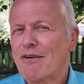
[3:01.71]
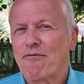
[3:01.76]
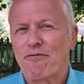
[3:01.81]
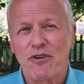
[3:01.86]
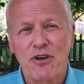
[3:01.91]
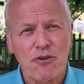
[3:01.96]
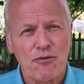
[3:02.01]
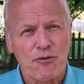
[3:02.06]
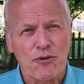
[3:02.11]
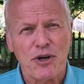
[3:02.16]

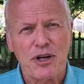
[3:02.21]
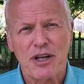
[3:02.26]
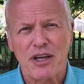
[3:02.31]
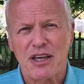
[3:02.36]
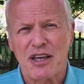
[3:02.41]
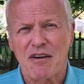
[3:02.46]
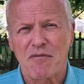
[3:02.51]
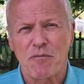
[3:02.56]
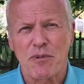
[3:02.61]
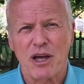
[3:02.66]
feel free to
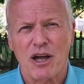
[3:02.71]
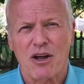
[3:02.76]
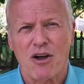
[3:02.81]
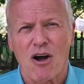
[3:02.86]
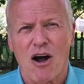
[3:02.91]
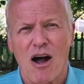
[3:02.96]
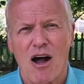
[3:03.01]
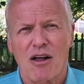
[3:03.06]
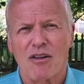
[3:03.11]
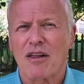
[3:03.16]
give me a
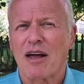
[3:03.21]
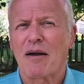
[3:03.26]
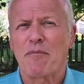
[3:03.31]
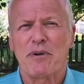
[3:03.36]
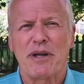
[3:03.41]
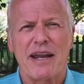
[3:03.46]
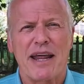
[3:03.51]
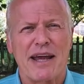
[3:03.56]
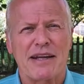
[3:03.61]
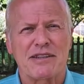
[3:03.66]
call. I've
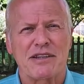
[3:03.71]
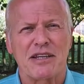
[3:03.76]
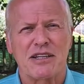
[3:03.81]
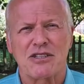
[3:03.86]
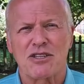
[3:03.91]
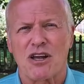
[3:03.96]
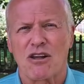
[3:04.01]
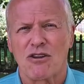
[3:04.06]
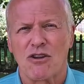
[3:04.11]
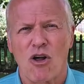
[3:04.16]
been at
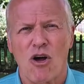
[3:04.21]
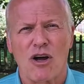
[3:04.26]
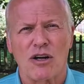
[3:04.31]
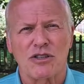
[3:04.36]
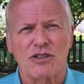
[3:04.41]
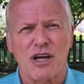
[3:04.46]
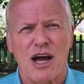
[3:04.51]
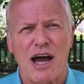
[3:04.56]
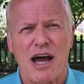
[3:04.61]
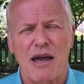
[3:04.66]
this a long
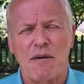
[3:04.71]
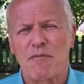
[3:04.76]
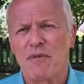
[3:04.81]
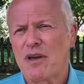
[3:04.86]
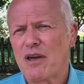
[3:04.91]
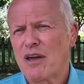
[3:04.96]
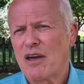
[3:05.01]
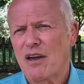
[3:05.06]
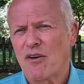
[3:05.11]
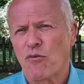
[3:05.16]
time.
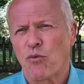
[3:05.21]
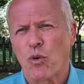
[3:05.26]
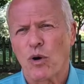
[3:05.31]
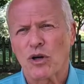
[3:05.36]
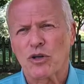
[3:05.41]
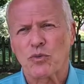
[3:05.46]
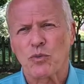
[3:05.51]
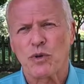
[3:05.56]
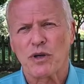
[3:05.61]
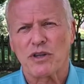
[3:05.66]
I've
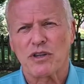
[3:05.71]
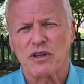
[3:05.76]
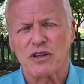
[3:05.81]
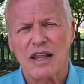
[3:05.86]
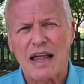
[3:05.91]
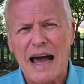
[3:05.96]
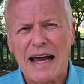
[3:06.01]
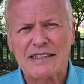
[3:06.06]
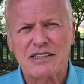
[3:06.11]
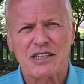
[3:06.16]
worked with
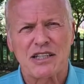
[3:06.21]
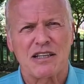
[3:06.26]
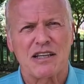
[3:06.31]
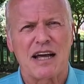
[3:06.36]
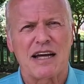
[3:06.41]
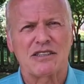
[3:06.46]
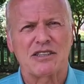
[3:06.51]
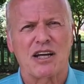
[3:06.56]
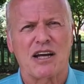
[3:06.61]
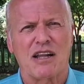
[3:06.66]
lots and
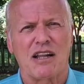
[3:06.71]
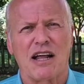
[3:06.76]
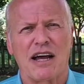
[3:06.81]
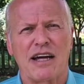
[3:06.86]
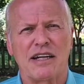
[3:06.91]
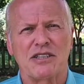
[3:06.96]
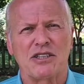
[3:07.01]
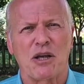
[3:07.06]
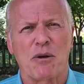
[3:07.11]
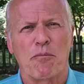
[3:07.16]
lots of
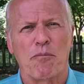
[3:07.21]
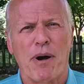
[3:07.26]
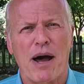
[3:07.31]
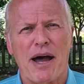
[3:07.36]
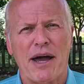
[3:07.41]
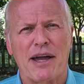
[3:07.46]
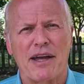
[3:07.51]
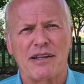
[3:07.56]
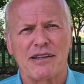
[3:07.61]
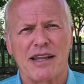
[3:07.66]
clients on
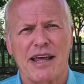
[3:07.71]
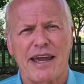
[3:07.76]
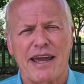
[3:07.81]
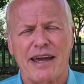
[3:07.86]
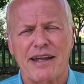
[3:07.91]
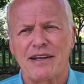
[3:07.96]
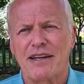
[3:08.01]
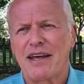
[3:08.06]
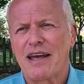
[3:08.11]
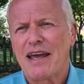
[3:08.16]
buying
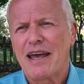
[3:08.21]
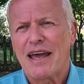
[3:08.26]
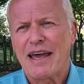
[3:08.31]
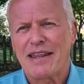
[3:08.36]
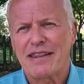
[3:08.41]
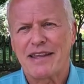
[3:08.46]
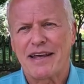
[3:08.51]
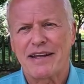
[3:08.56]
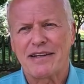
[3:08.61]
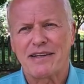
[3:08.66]
land
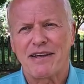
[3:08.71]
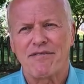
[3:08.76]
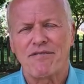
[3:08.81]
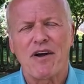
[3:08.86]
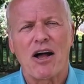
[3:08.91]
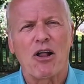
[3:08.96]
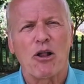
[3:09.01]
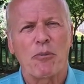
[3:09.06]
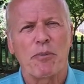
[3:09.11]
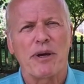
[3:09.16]
and then
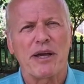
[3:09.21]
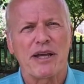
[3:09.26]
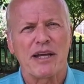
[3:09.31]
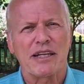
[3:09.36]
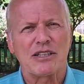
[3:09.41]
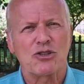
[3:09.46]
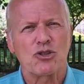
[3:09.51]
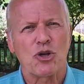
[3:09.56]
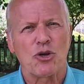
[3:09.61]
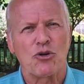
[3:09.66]
developing
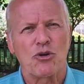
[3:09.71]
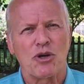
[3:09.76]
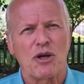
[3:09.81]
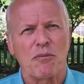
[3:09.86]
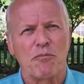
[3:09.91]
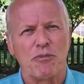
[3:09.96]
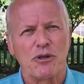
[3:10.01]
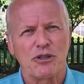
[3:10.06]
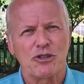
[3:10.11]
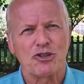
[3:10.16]
it so you
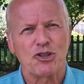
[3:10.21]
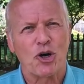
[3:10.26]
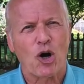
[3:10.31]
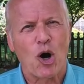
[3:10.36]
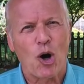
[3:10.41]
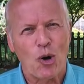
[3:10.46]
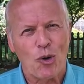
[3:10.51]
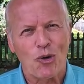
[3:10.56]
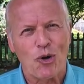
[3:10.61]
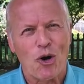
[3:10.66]
can build your
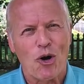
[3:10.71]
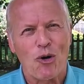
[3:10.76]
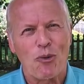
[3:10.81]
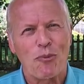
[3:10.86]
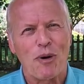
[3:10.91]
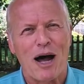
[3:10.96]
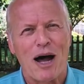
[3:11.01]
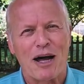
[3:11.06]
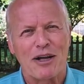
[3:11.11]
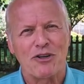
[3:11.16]
own
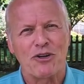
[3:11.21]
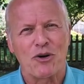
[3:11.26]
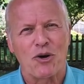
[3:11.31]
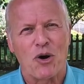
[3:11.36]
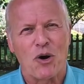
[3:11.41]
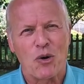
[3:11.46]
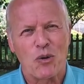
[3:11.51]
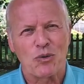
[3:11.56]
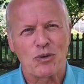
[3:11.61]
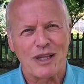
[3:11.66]
home on your
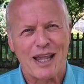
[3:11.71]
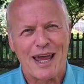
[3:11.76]
own